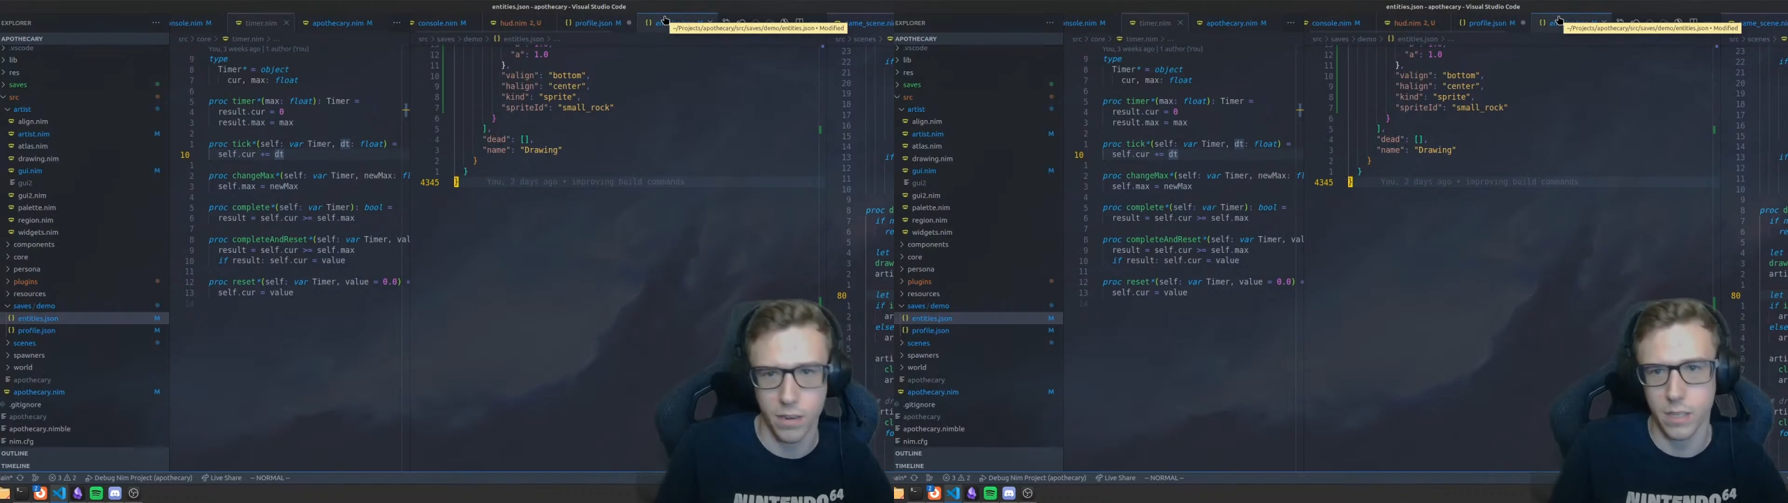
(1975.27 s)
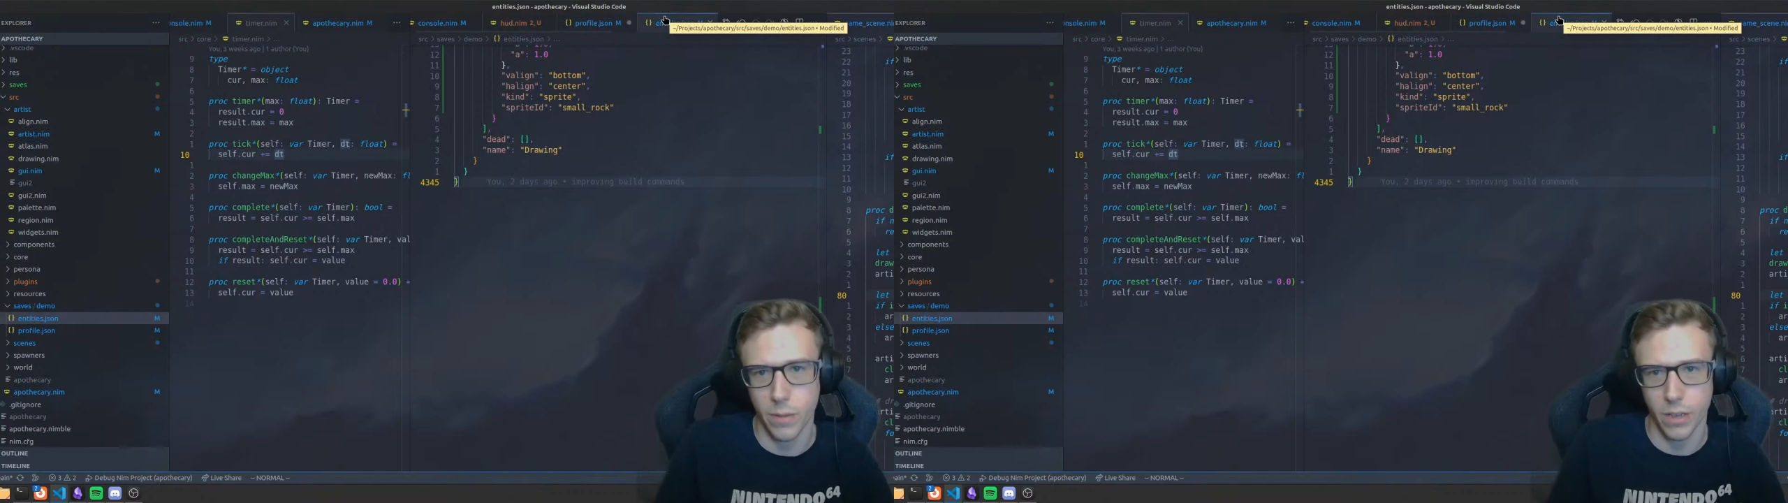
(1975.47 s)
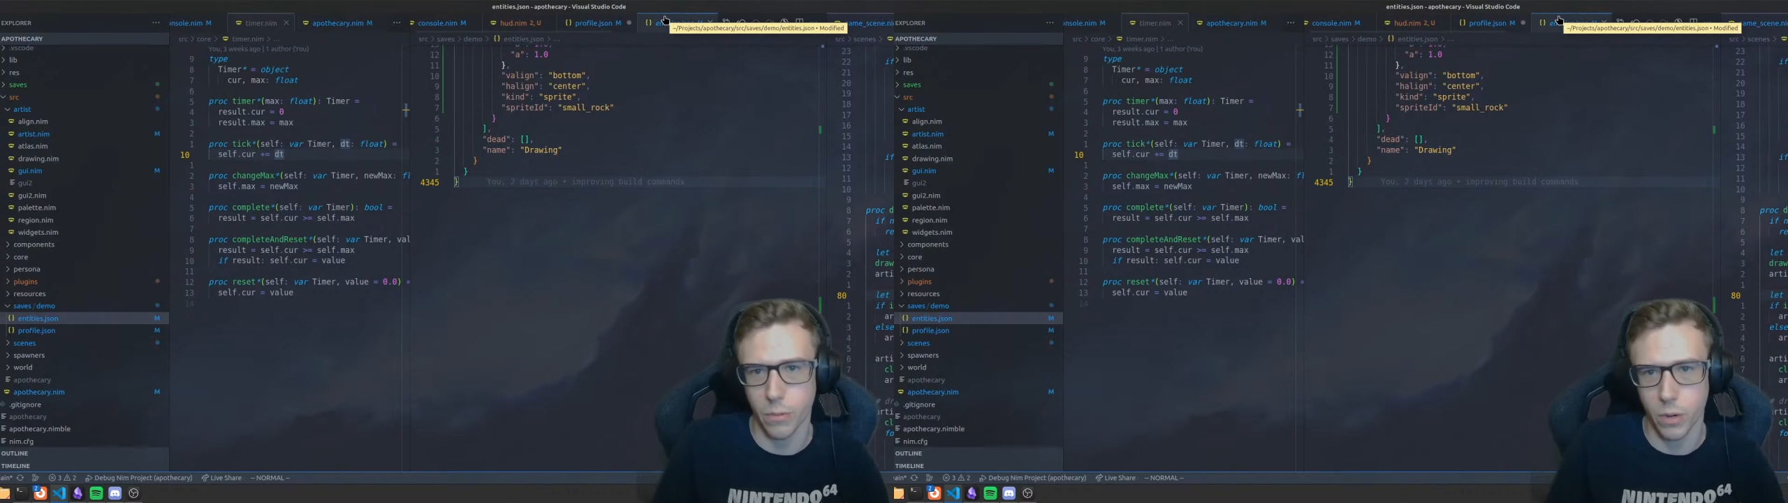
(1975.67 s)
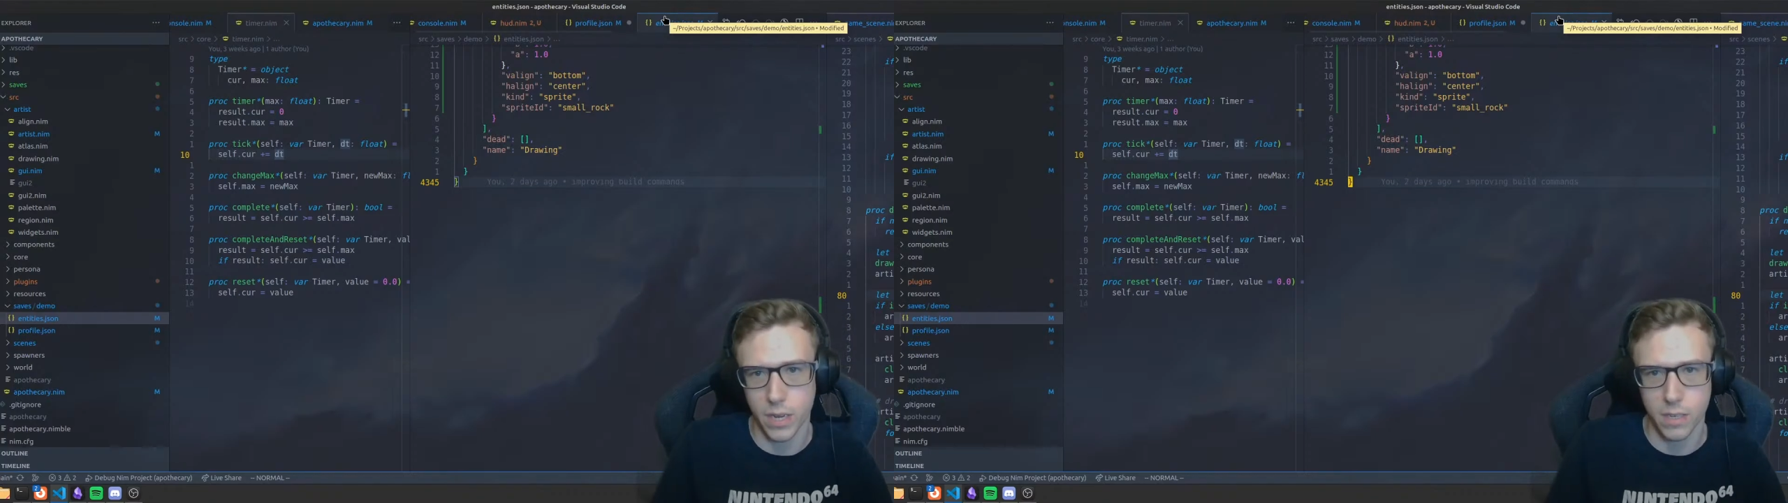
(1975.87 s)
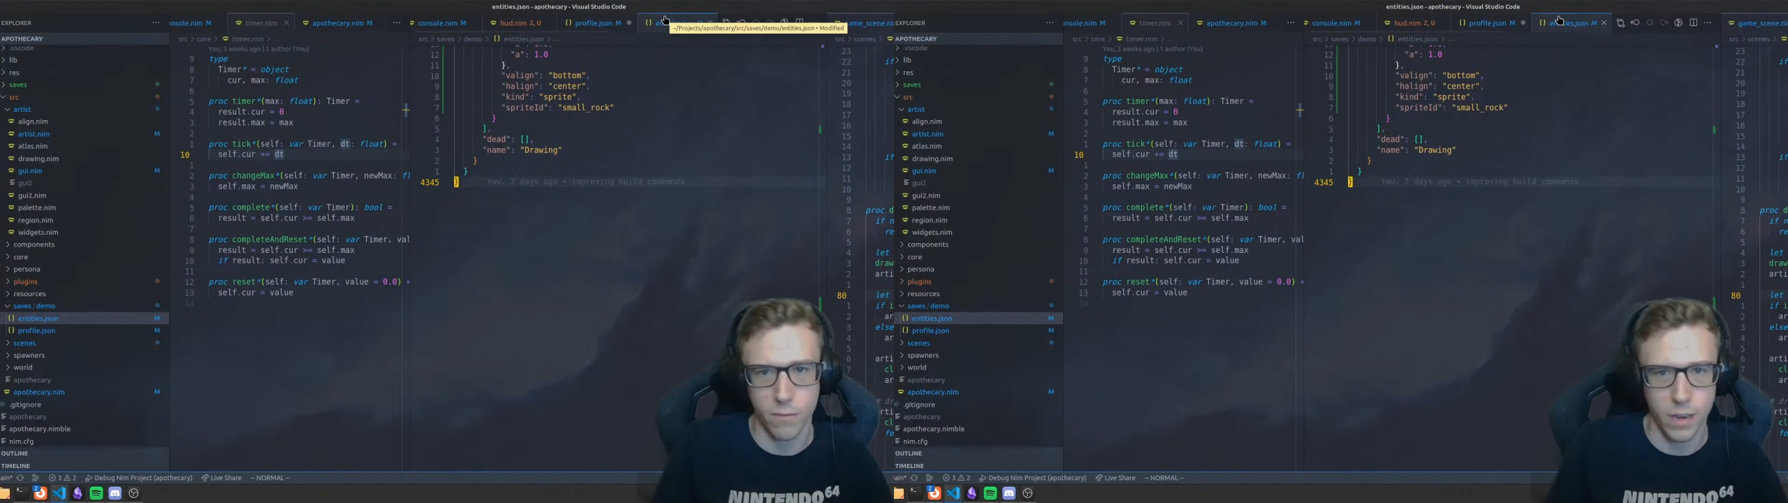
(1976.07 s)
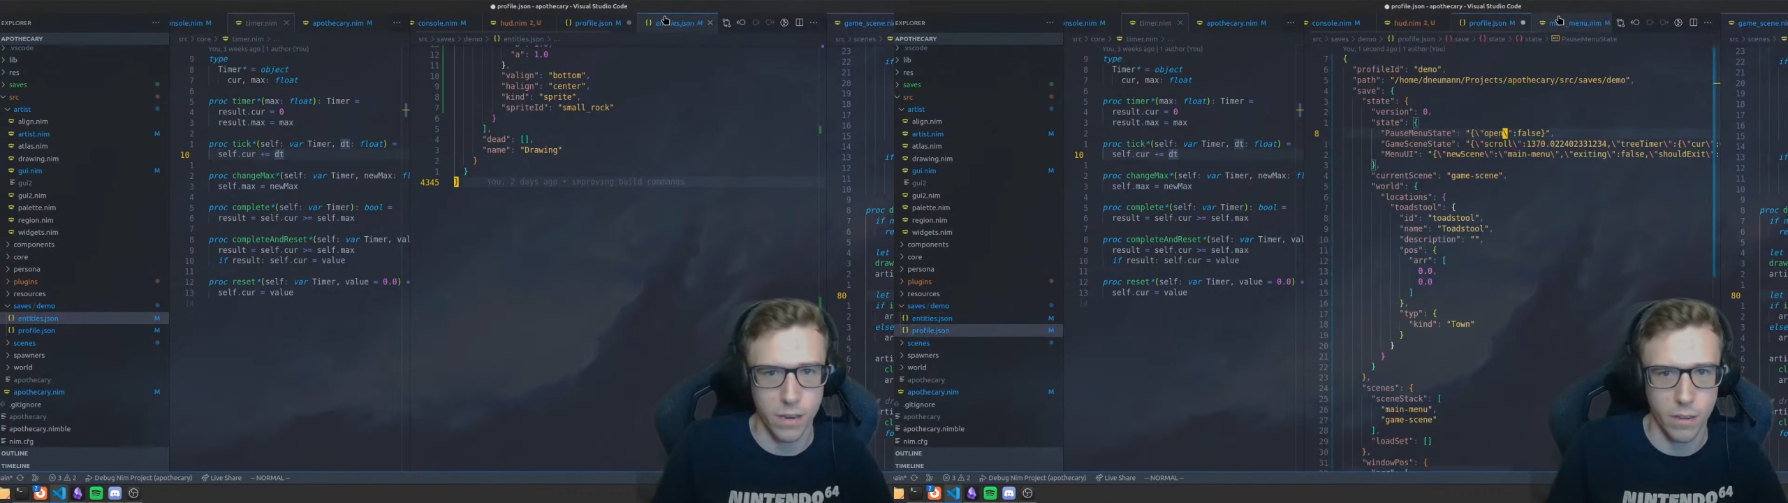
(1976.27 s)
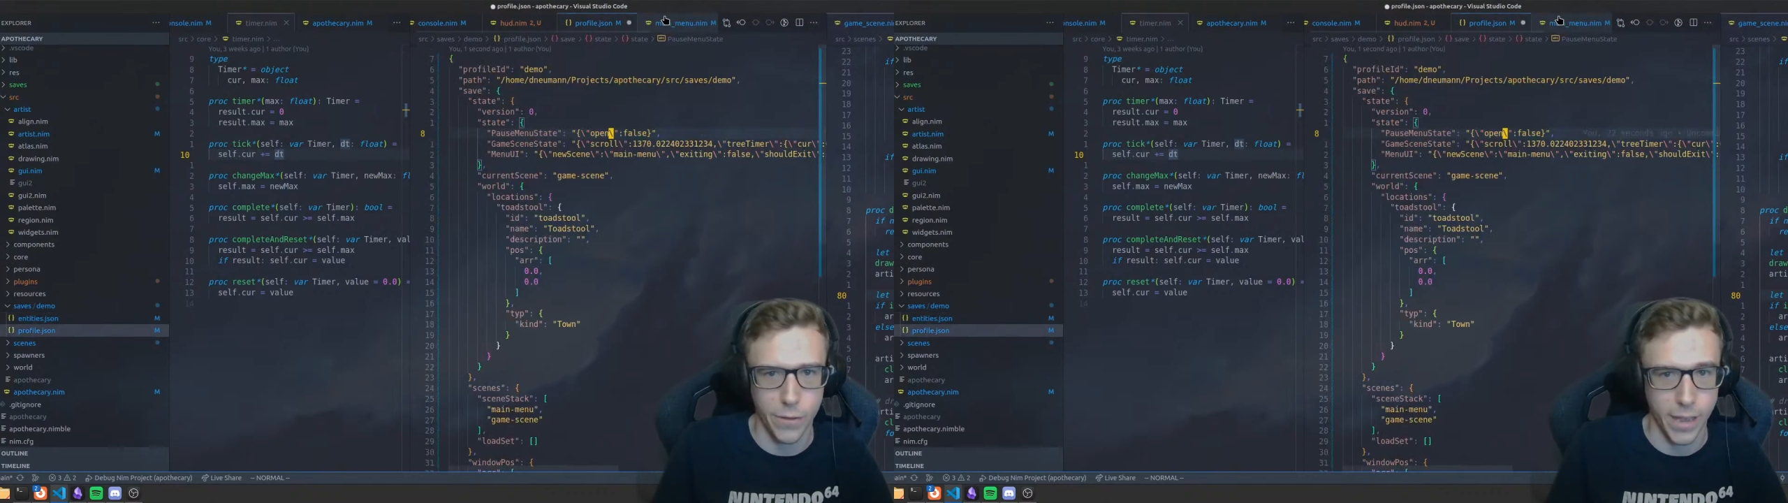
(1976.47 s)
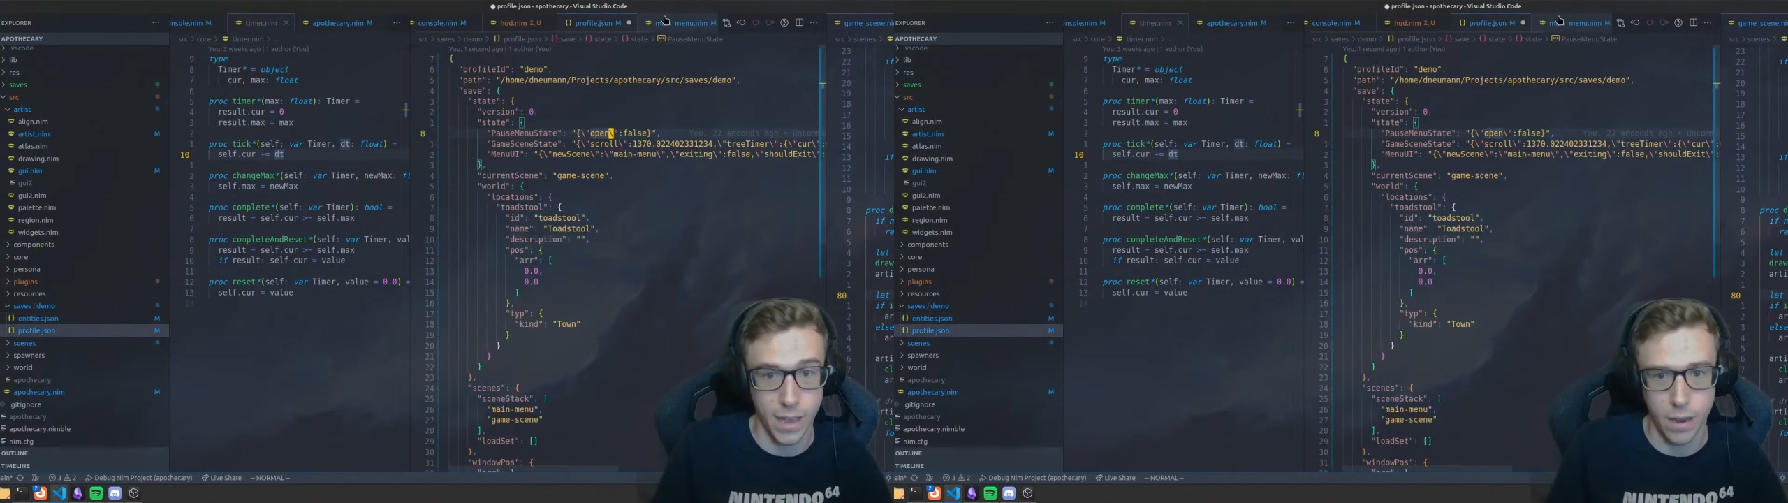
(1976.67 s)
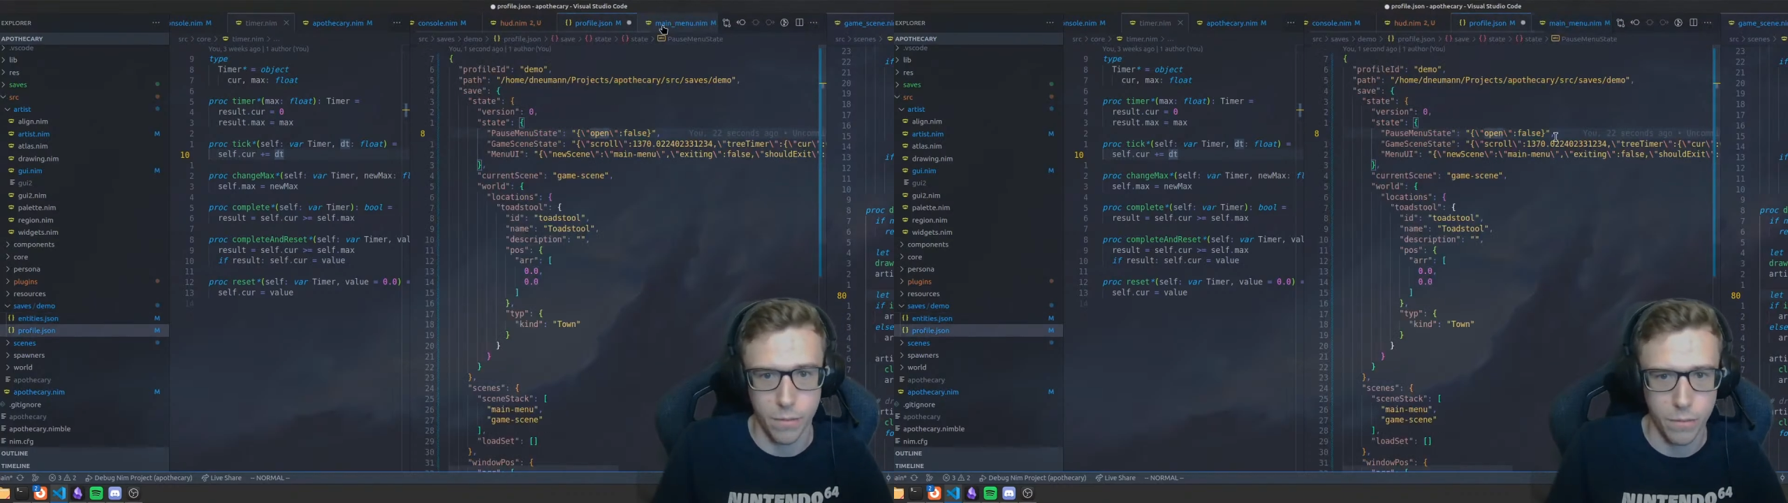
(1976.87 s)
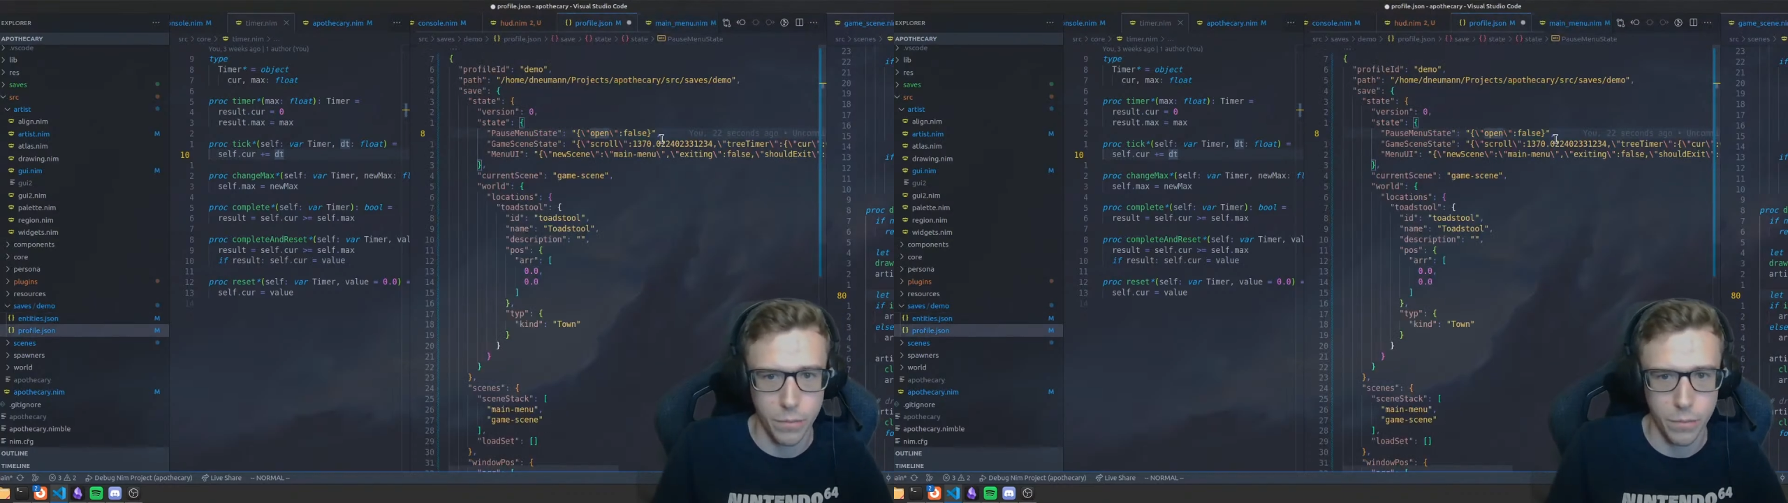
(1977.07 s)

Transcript: small and compressed if I can.